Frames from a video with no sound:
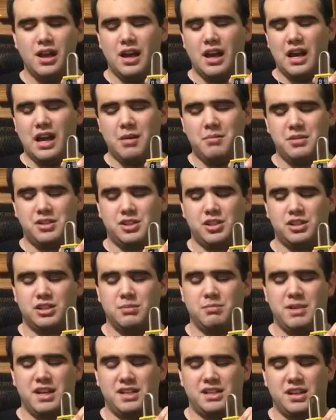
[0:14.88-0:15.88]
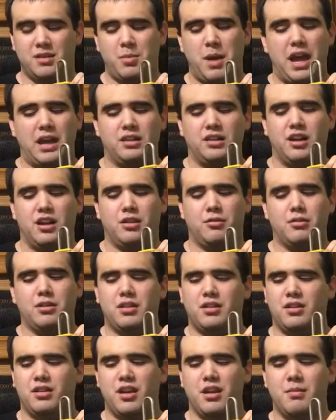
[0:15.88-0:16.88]
Um, it's just a basic padlock with
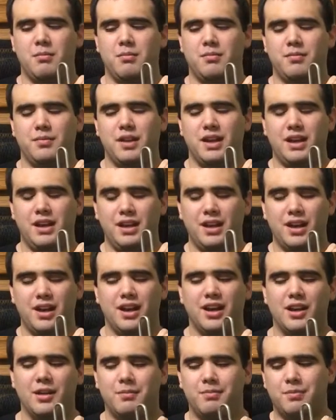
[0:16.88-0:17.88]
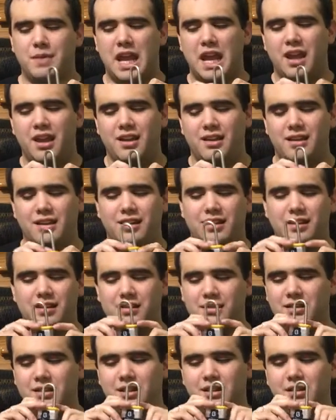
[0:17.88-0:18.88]
some, like, uh,
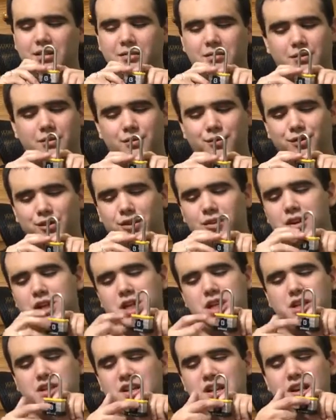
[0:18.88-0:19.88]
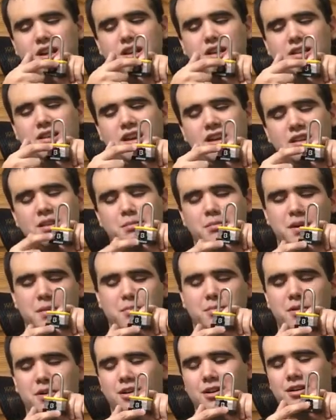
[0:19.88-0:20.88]
little flourishes on it. It's got the
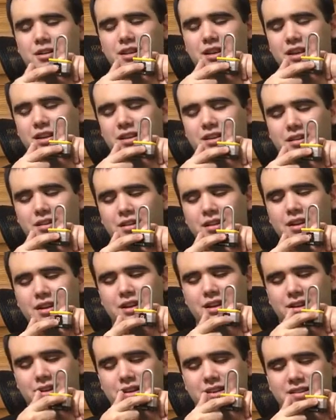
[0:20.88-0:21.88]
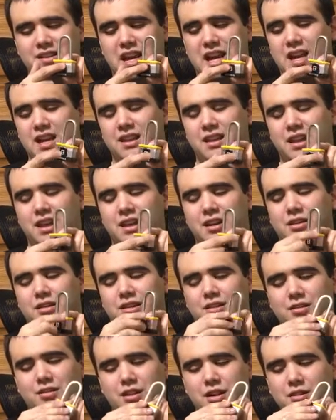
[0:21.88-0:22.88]
bumper and the little design there.
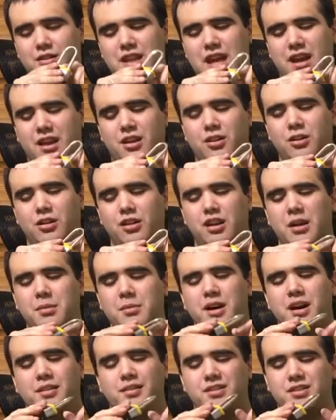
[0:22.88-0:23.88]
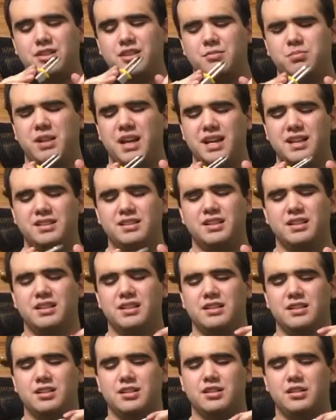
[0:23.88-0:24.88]
The, the, that can all come off. It's just plastic
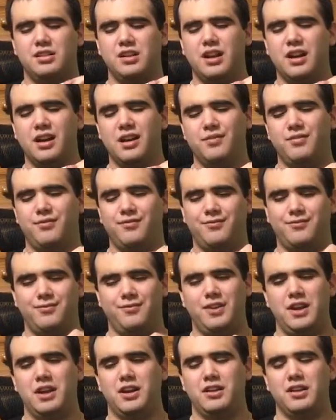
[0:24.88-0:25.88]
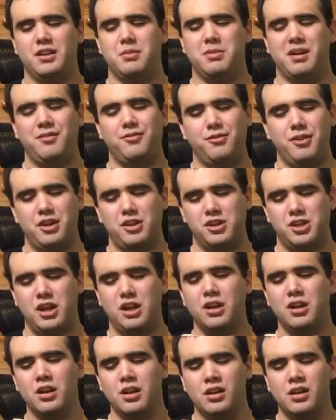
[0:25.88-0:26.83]
that's just uh, fit on there by friction.